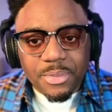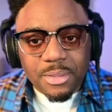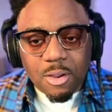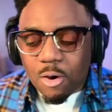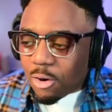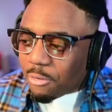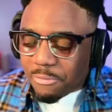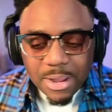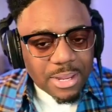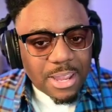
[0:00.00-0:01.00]
all
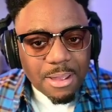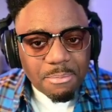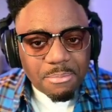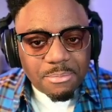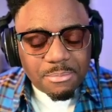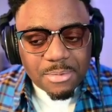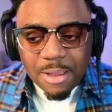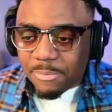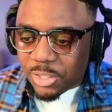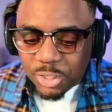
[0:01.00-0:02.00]
fight camp.
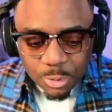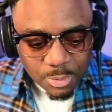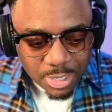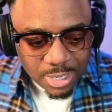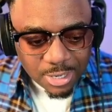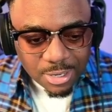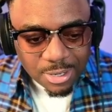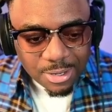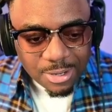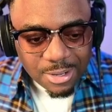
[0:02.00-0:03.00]
I've been shooting.
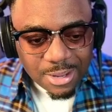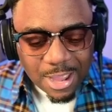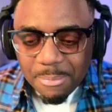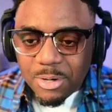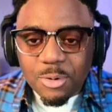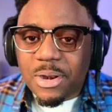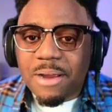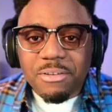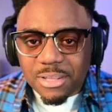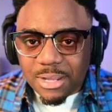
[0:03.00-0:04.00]
I've been doing
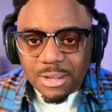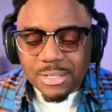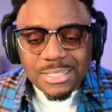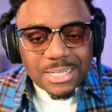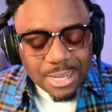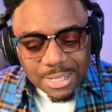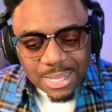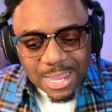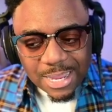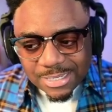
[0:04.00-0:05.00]
everything. Single
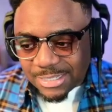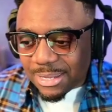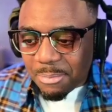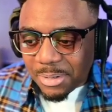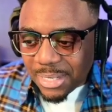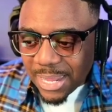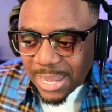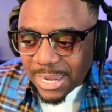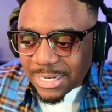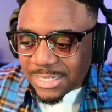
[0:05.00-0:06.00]
legs, double
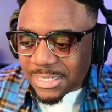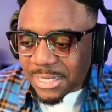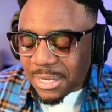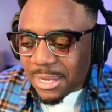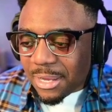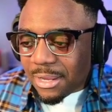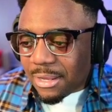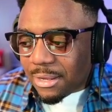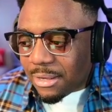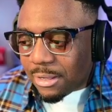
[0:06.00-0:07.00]
legs,
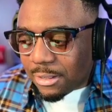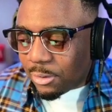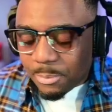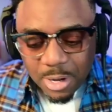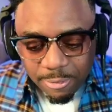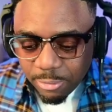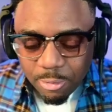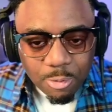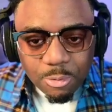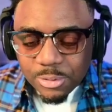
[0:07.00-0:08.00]
Illuminati
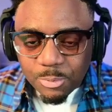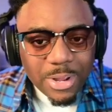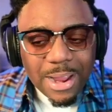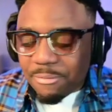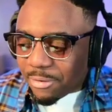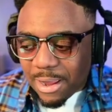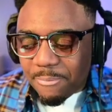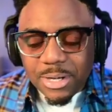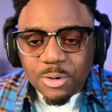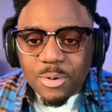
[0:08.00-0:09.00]
rolls, whatever. I've
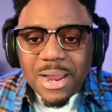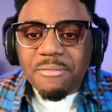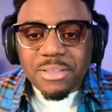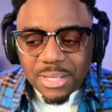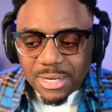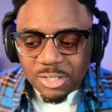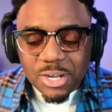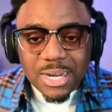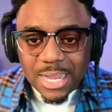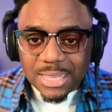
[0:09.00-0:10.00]
been doing everything to try
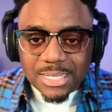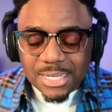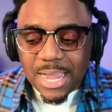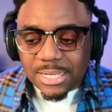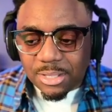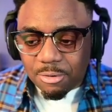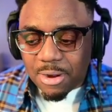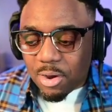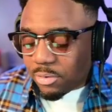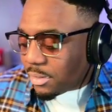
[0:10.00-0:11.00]
to get this guy to the
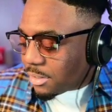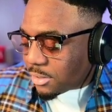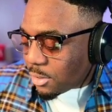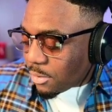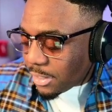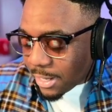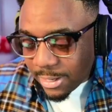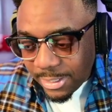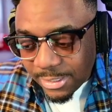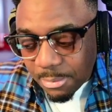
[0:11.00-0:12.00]
ground. So yeah,
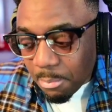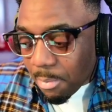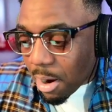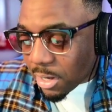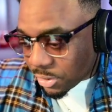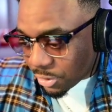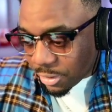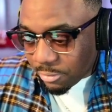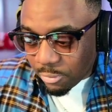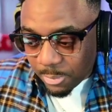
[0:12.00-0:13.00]
he's a
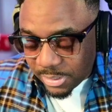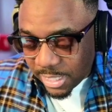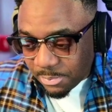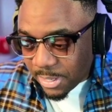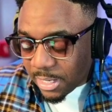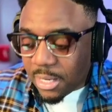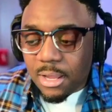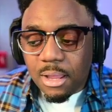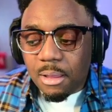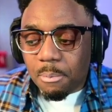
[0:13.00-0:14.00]
monster. Robelis Despaigne,
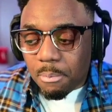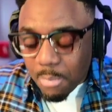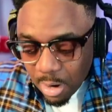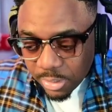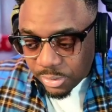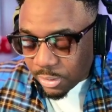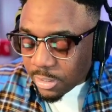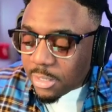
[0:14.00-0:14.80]
monster.